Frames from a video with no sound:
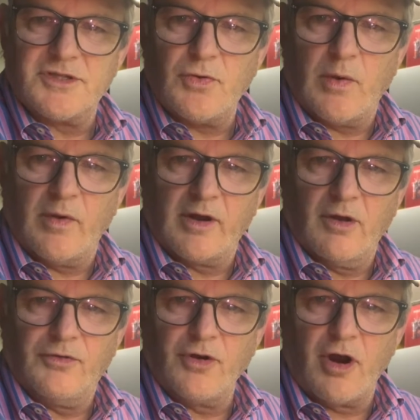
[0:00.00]
Do I want to
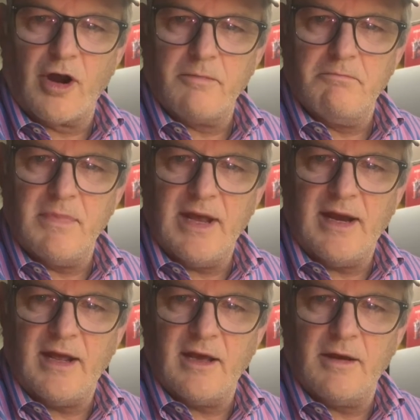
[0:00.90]
go dark,
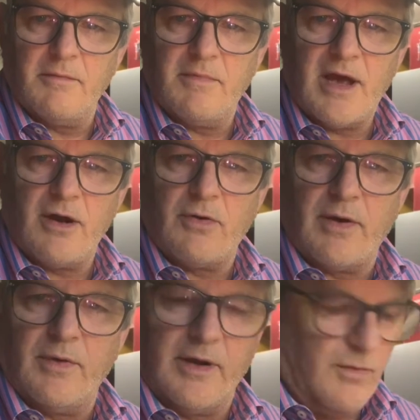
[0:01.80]
medium? How do I
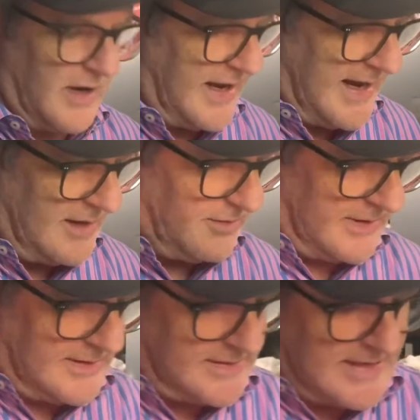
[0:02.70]
really want to handle
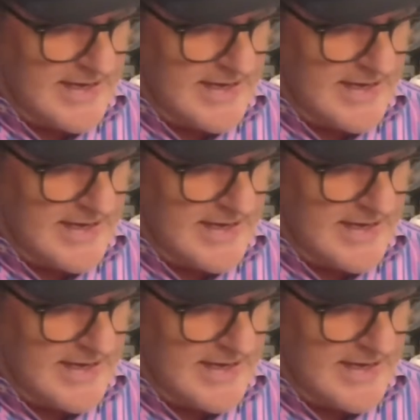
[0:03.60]
this?